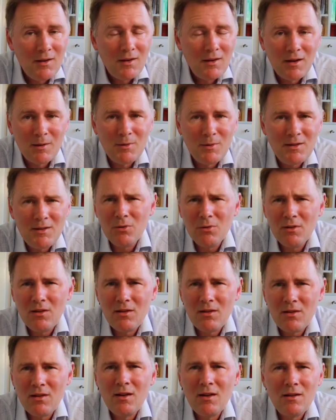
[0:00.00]
I mean, you would
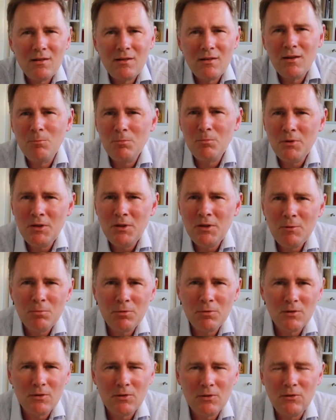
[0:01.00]
think that
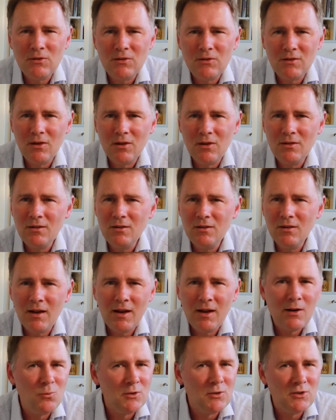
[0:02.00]
people who study
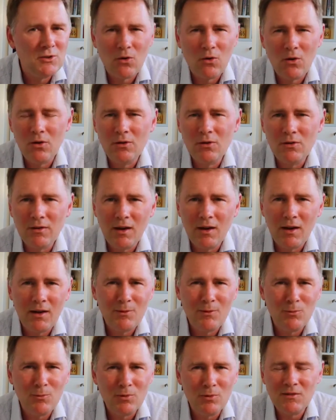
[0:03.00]
language all day
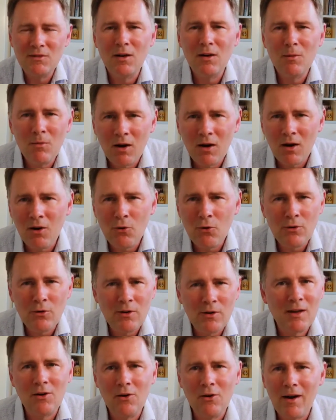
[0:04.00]
would somehow
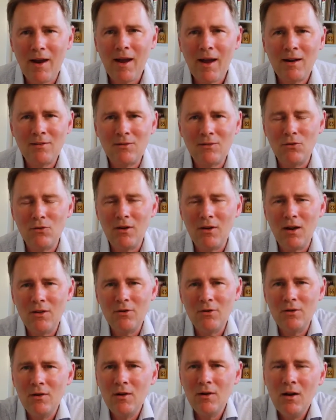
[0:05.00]
get their act
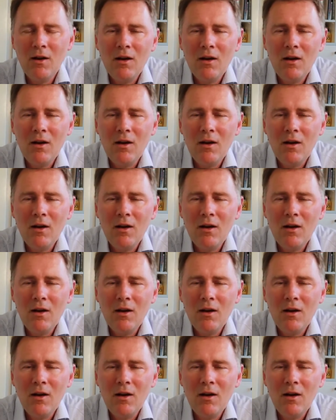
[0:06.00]
together